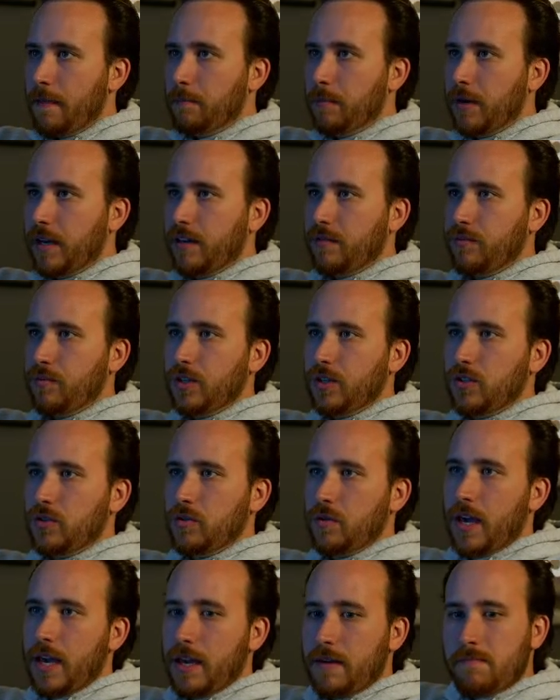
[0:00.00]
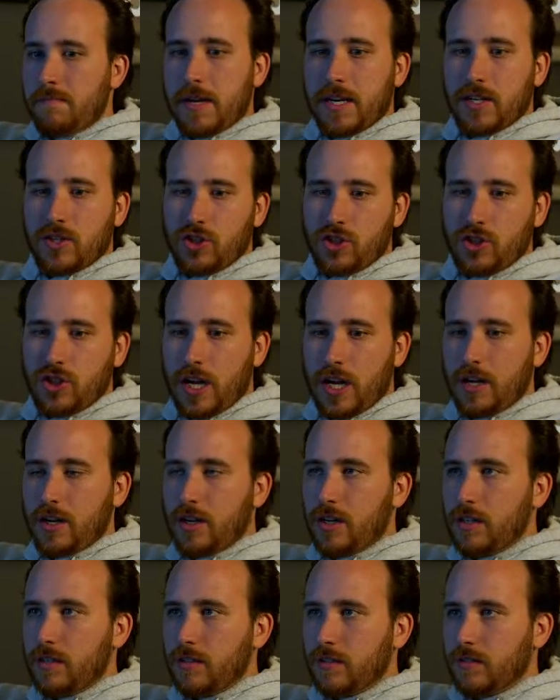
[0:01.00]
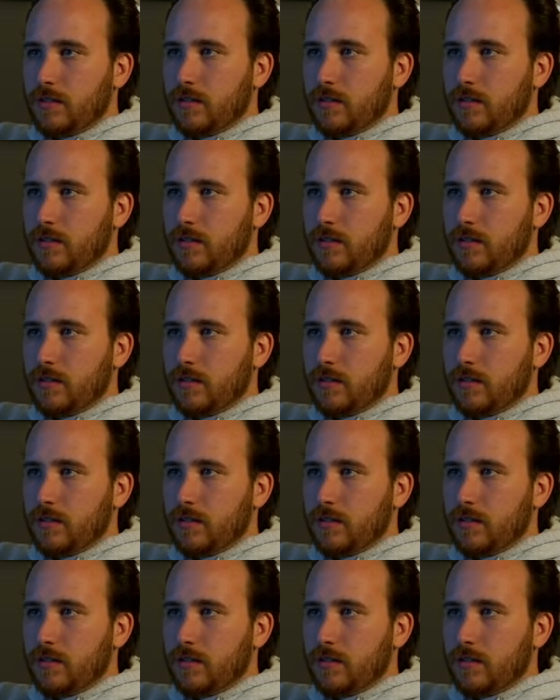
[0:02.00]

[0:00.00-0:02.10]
but if we do a mix shader,